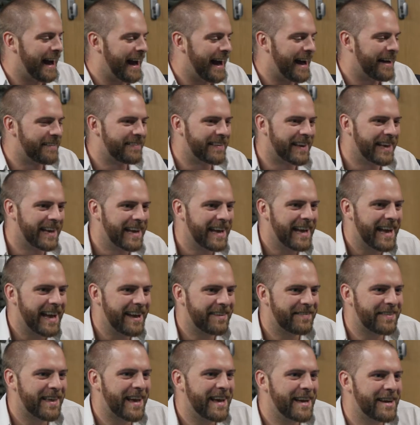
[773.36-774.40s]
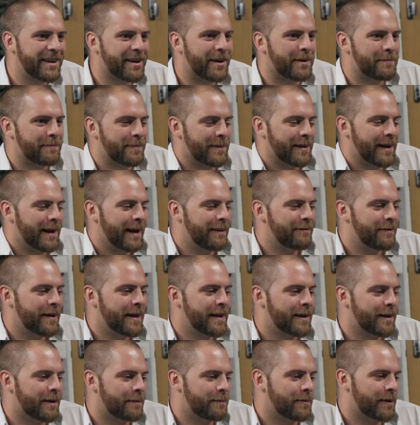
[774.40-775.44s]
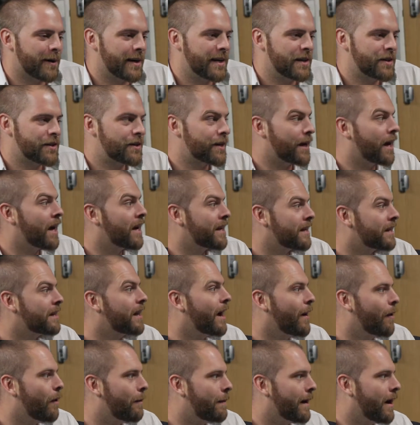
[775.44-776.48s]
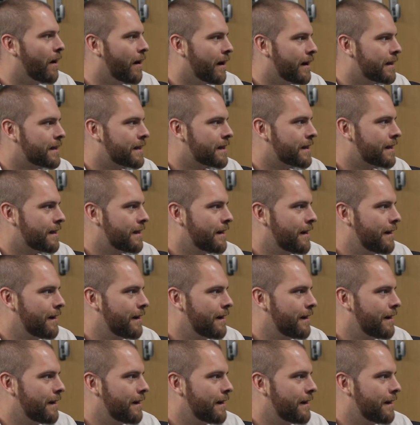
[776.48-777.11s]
Um, if they got bre- if they got breached, I'd know about it.